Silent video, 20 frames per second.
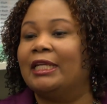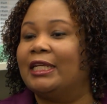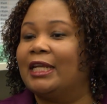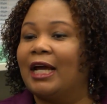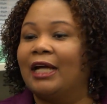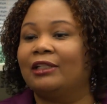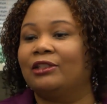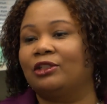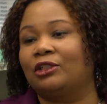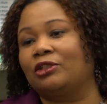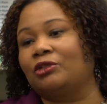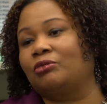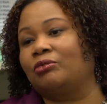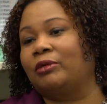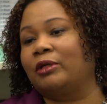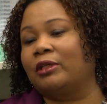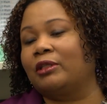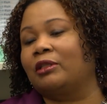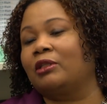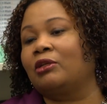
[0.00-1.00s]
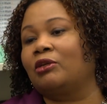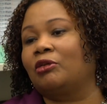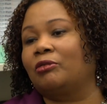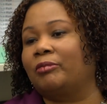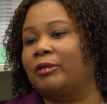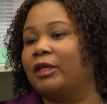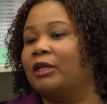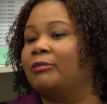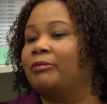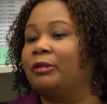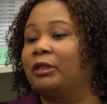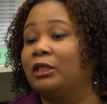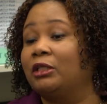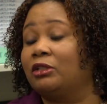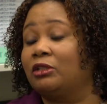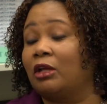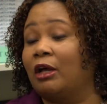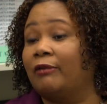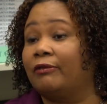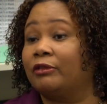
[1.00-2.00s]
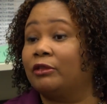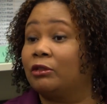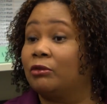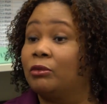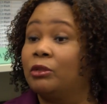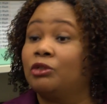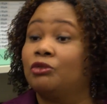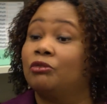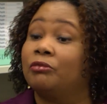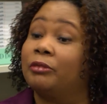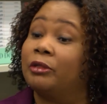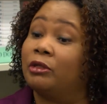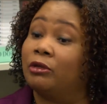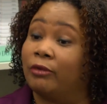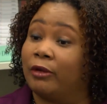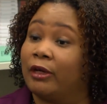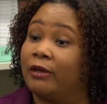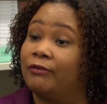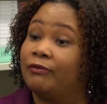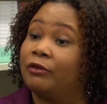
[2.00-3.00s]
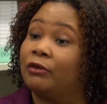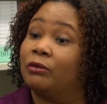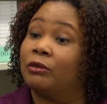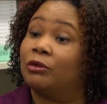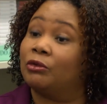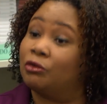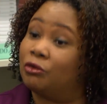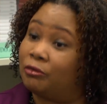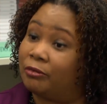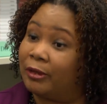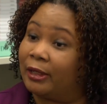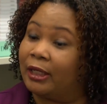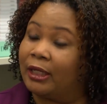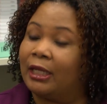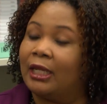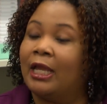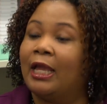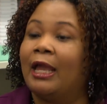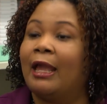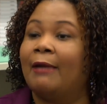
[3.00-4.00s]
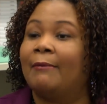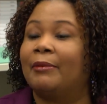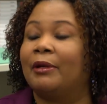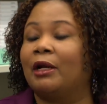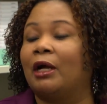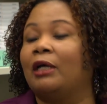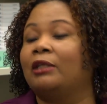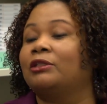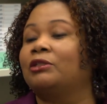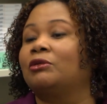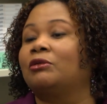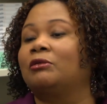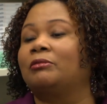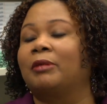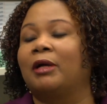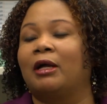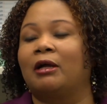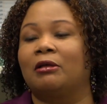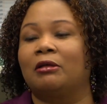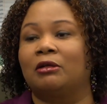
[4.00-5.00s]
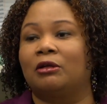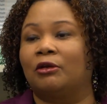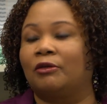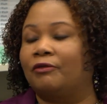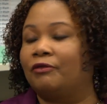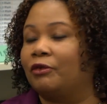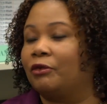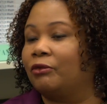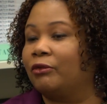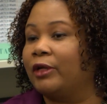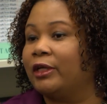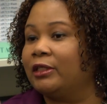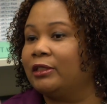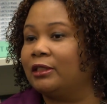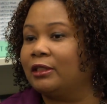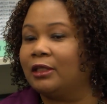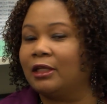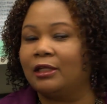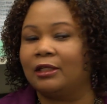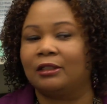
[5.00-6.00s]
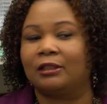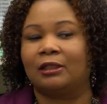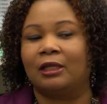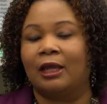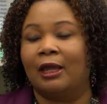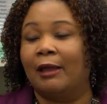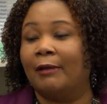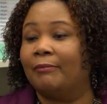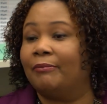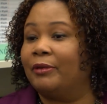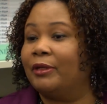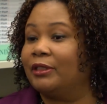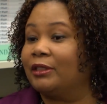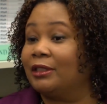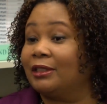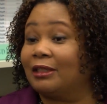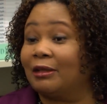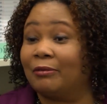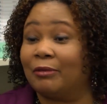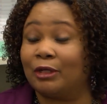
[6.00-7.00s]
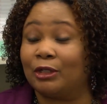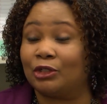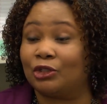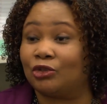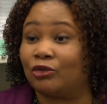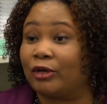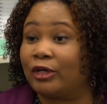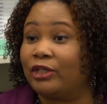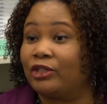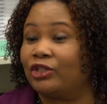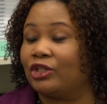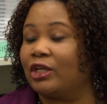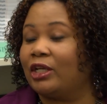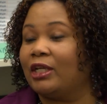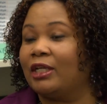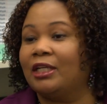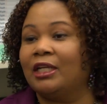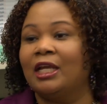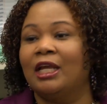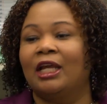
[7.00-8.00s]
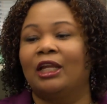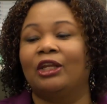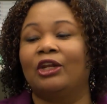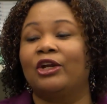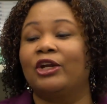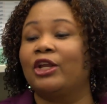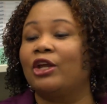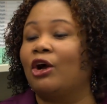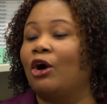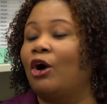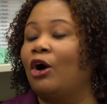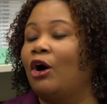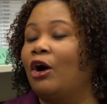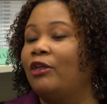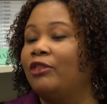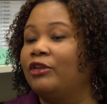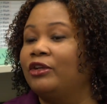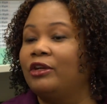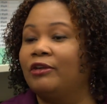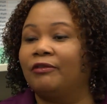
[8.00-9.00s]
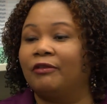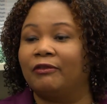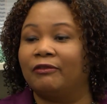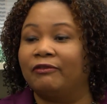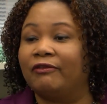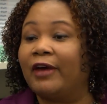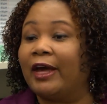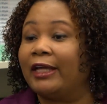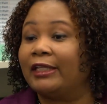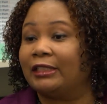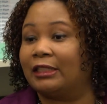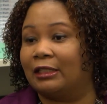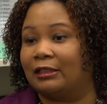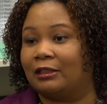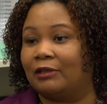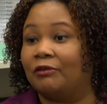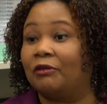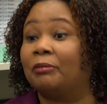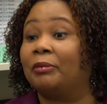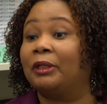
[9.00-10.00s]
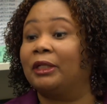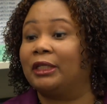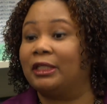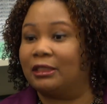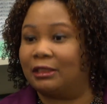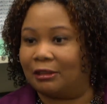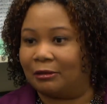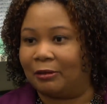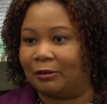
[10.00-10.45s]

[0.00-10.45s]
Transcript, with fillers: not just with, you know, being a police officer, which would be great for recruitment, but also about, you know, forensics, business administration, learning all the different facets of a police